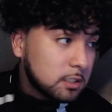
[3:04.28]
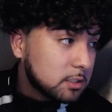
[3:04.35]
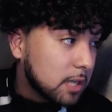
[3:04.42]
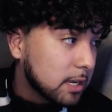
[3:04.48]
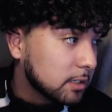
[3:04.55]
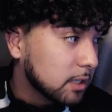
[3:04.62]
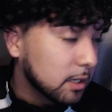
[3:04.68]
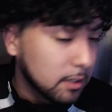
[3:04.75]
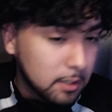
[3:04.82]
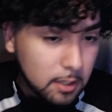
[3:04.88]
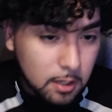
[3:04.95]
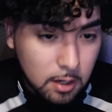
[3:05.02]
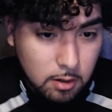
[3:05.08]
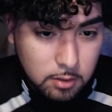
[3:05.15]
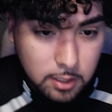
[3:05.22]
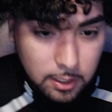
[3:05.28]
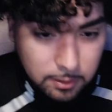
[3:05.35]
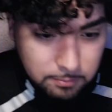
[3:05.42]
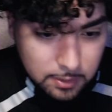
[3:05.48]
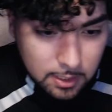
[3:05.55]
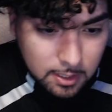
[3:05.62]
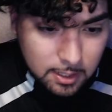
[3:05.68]
He's not dead. Okay.
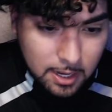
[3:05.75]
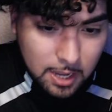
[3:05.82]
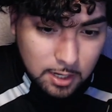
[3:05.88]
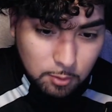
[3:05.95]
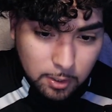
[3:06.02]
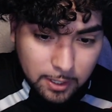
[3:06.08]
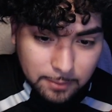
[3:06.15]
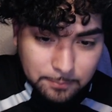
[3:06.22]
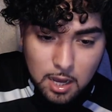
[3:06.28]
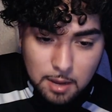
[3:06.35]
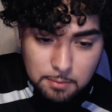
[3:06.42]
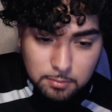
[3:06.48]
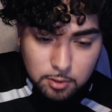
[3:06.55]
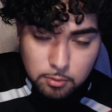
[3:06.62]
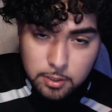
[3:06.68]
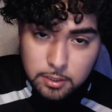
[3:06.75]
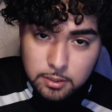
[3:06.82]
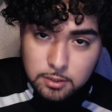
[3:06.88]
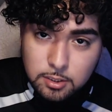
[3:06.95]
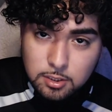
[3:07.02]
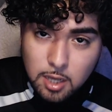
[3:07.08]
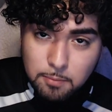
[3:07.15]
Anyway, I'm going
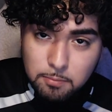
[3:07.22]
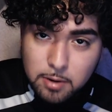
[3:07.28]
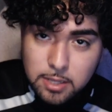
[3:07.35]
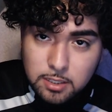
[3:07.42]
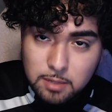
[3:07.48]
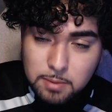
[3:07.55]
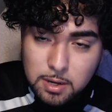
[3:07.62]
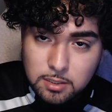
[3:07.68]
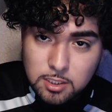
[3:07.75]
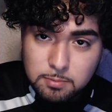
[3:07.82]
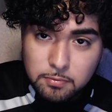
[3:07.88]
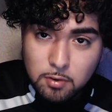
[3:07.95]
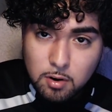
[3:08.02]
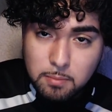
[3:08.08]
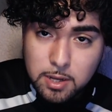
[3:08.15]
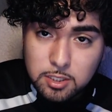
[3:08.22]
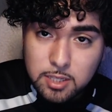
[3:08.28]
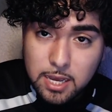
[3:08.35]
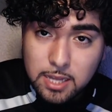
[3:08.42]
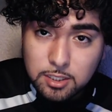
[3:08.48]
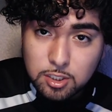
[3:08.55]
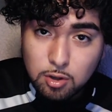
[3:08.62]
to stop ranting about this before my
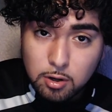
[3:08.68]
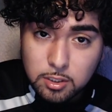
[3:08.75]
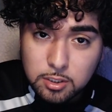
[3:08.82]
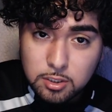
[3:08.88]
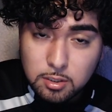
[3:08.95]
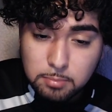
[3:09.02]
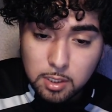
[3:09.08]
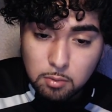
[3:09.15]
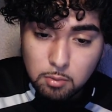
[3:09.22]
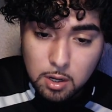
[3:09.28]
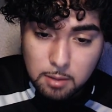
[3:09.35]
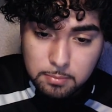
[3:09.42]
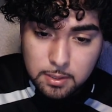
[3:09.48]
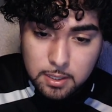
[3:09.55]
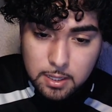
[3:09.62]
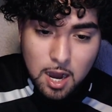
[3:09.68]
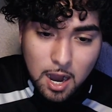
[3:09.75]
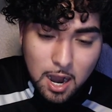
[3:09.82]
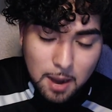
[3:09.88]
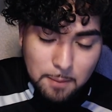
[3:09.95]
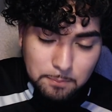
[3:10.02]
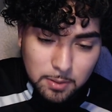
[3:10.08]
head starts to blow up.
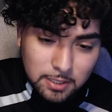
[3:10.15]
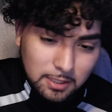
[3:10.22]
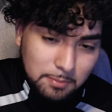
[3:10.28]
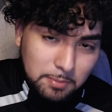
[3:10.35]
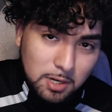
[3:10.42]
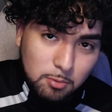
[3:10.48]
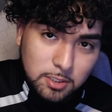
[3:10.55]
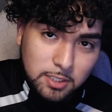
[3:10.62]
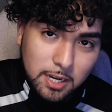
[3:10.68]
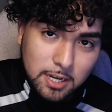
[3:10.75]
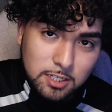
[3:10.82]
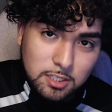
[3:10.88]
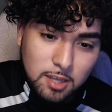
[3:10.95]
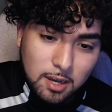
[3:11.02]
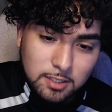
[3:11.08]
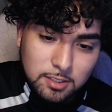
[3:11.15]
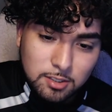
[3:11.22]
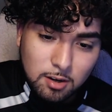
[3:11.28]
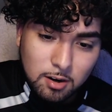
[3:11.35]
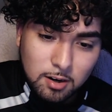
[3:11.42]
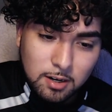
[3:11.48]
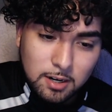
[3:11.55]
But let me know what you guys' thoughts
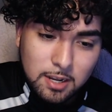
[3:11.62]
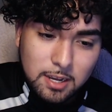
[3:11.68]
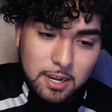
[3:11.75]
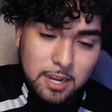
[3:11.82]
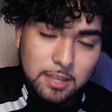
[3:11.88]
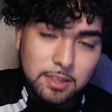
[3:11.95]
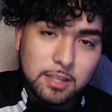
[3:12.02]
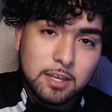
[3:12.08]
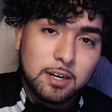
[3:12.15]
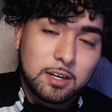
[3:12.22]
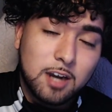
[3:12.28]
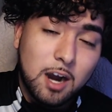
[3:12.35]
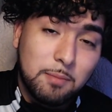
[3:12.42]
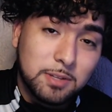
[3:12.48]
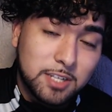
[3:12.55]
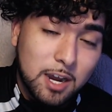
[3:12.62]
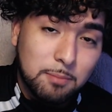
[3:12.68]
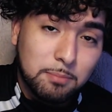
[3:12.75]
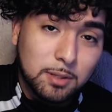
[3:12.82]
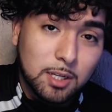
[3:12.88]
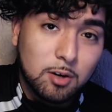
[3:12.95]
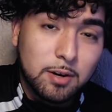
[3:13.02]
are in the comments down
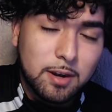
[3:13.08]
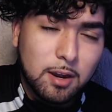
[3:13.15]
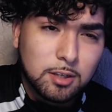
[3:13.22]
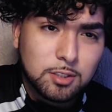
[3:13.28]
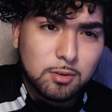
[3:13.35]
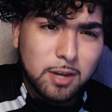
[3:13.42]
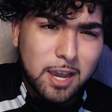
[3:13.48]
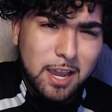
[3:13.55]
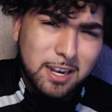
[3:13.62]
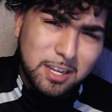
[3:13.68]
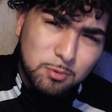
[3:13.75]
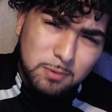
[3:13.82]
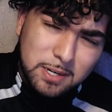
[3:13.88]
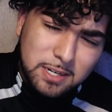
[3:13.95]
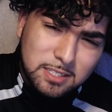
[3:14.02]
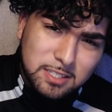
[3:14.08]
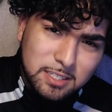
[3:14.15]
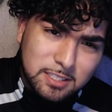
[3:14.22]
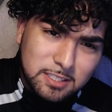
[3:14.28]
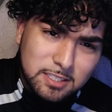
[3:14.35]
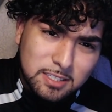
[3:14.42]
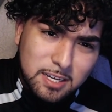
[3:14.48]
below, and also any
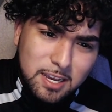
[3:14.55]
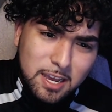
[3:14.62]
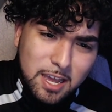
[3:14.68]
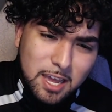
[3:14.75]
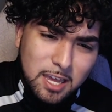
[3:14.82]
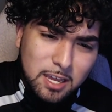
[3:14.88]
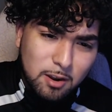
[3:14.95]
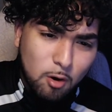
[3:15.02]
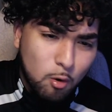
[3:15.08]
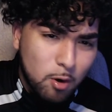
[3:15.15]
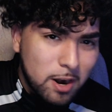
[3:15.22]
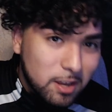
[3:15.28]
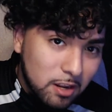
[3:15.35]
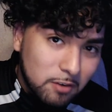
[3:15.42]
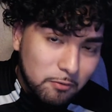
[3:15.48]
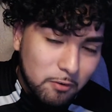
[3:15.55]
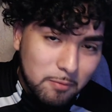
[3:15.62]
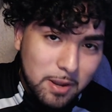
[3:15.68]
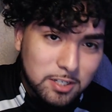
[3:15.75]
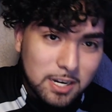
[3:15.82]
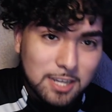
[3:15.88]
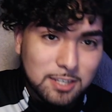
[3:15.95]
reasons or any
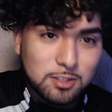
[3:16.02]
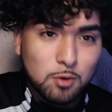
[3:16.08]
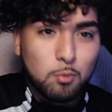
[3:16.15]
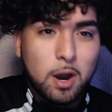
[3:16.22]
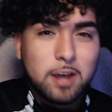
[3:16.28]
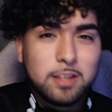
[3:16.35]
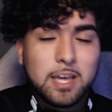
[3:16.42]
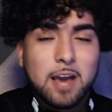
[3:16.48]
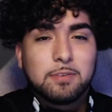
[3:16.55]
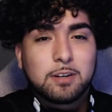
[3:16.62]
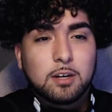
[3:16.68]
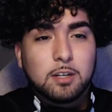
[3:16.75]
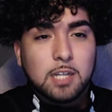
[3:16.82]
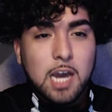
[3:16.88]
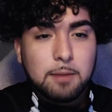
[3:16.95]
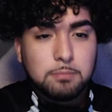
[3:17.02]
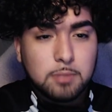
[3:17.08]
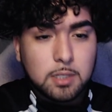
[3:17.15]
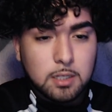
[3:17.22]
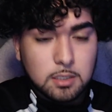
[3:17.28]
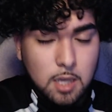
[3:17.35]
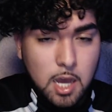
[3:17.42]
information as to why they haven't collabed,
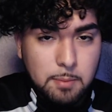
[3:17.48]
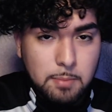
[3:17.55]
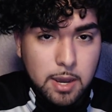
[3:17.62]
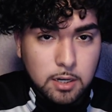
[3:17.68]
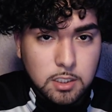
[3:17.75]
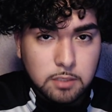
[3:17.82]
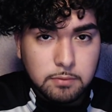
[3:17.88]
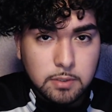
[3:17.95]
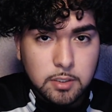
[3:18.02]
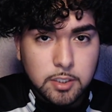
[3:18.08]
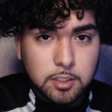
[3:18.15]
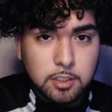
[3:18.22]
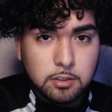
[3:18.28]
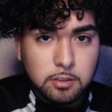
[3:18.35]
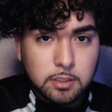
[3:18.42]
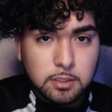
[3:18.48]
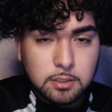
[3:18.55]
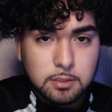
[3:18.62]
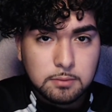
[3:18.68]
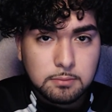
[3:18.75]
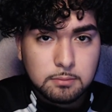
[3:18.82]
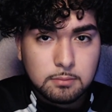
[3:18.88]
because I'm actually very
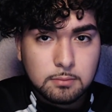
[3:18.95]
curious.